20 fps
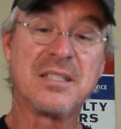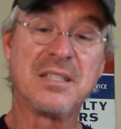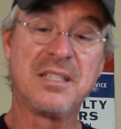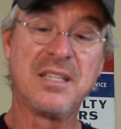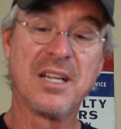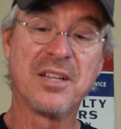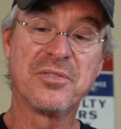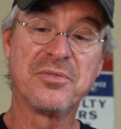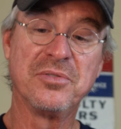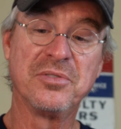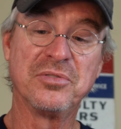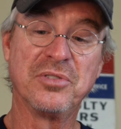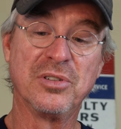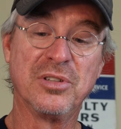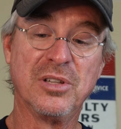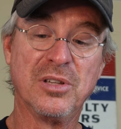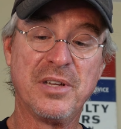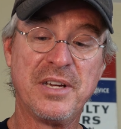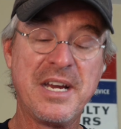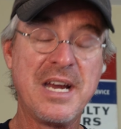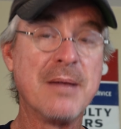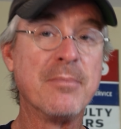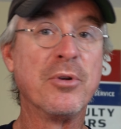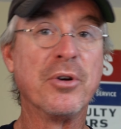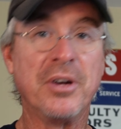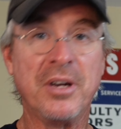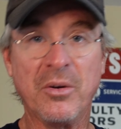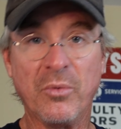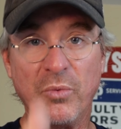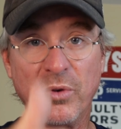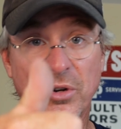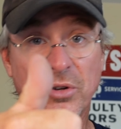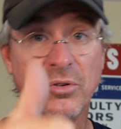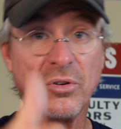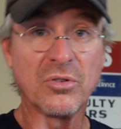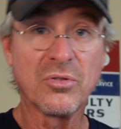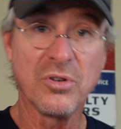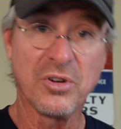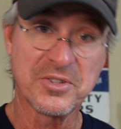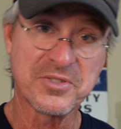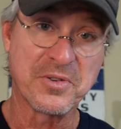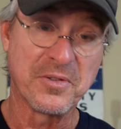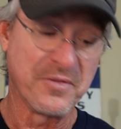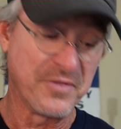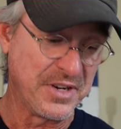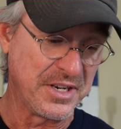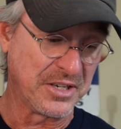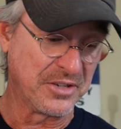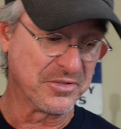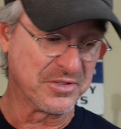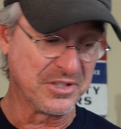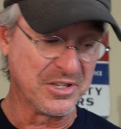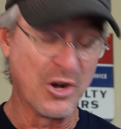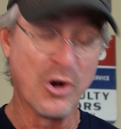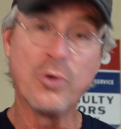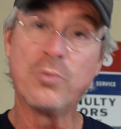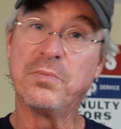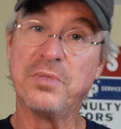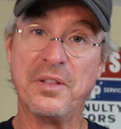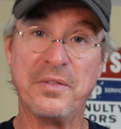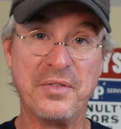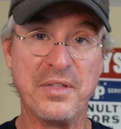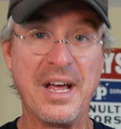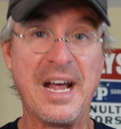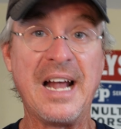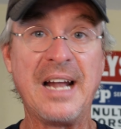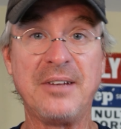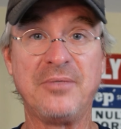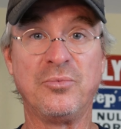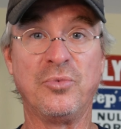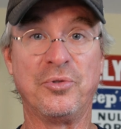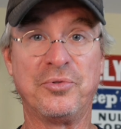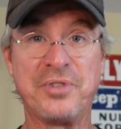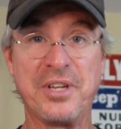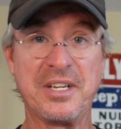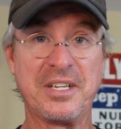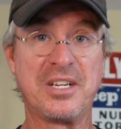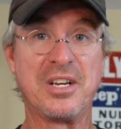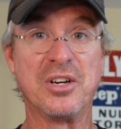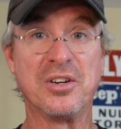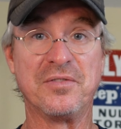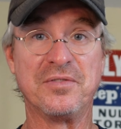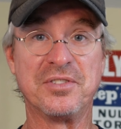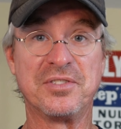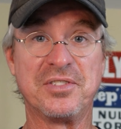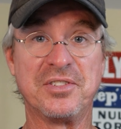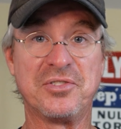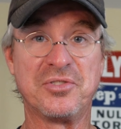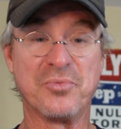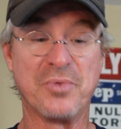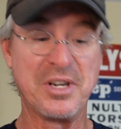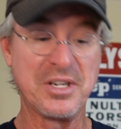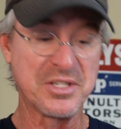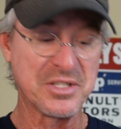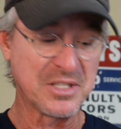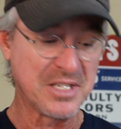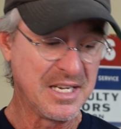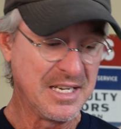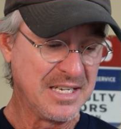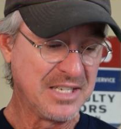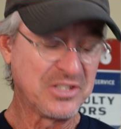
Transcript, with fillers: together on the little hammer and we're going to cross our fingers and hope that that will take care of the situation.